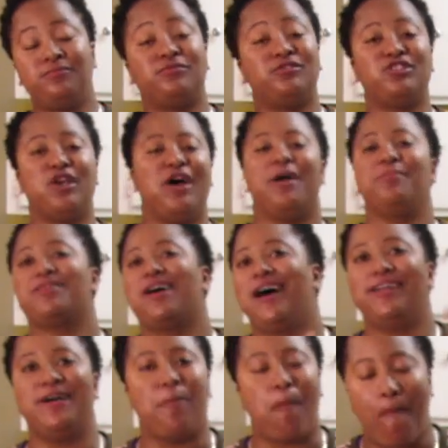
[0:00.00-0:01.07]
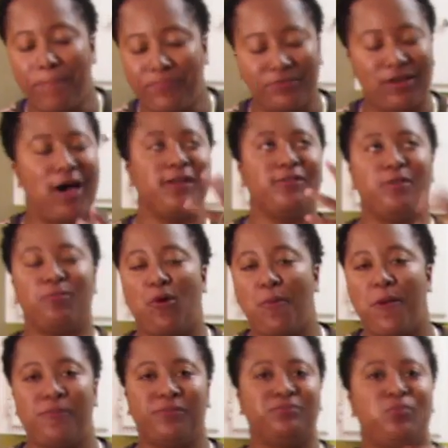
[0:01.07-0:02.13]
Sorry, I'm caught up. Caught in the
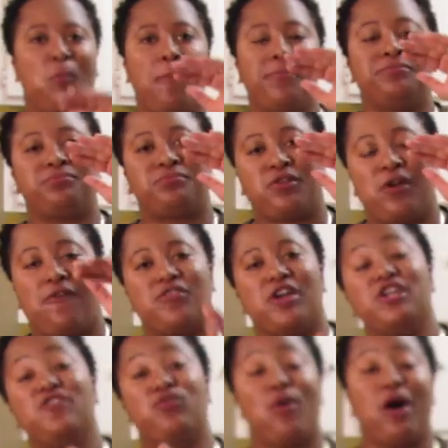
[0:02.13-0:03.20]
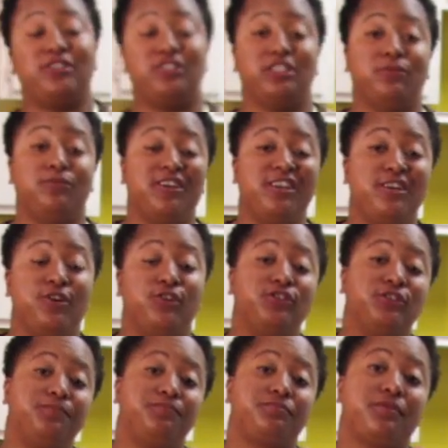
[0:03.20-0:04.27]
moment. Thank you for watching the
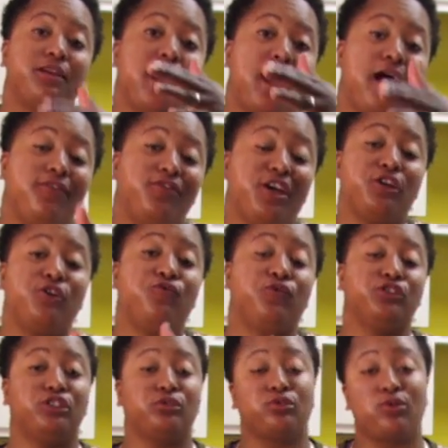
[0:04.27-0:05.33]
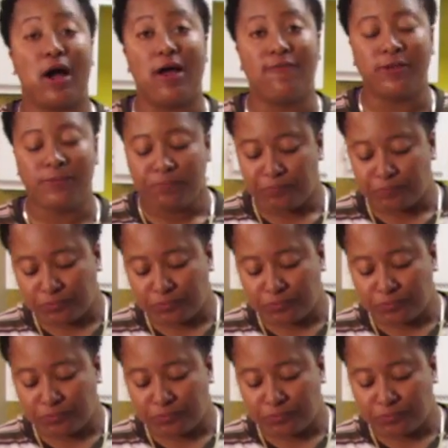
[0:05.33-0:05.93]
videos. Thank you for subscribing.